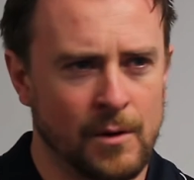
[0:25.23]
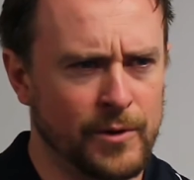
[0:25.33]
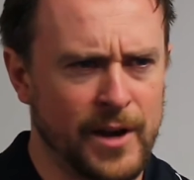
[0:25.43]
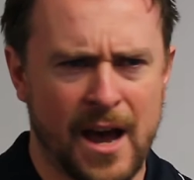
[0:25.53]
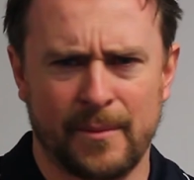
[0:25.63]

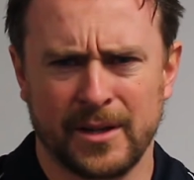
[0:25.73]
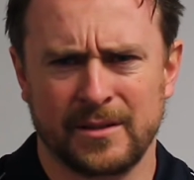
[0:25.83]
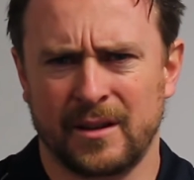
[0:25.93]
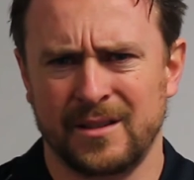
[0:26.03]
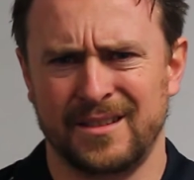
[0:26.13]
rehab
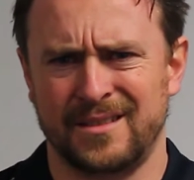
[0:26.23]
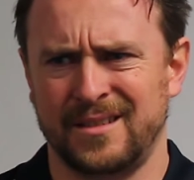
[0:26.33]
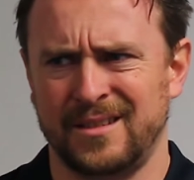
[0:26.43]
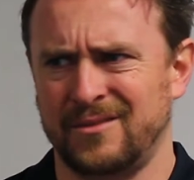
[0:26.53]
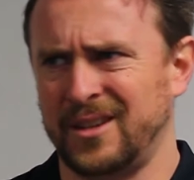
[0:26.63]

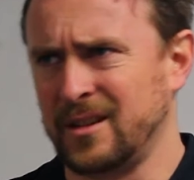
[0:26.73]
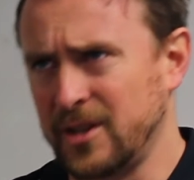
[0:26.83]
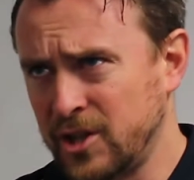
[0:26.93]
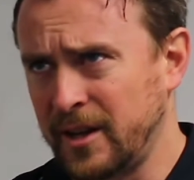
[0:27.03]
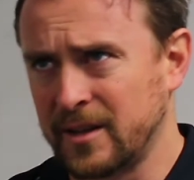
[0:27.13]
exercises to
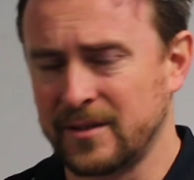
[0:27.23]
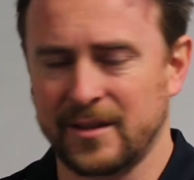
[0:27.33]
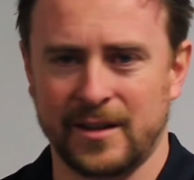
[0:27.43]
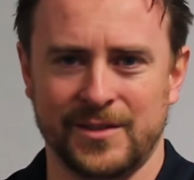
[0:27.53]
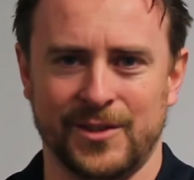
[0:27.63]
reconditioning
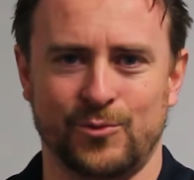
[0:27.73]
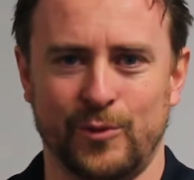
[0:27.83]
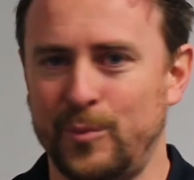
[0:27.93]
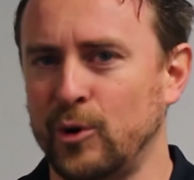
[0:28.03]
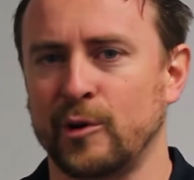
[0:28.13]
exercises,
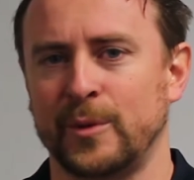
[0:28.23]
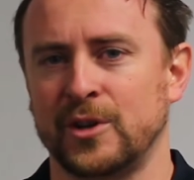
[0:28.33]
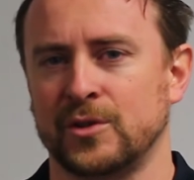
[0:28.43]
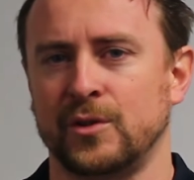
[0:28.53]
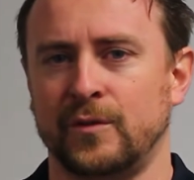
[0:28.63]
reprogramming
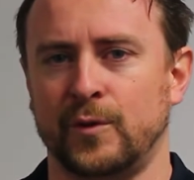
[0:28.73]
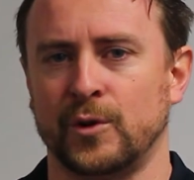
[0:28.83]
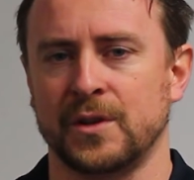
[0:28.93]
and so forth.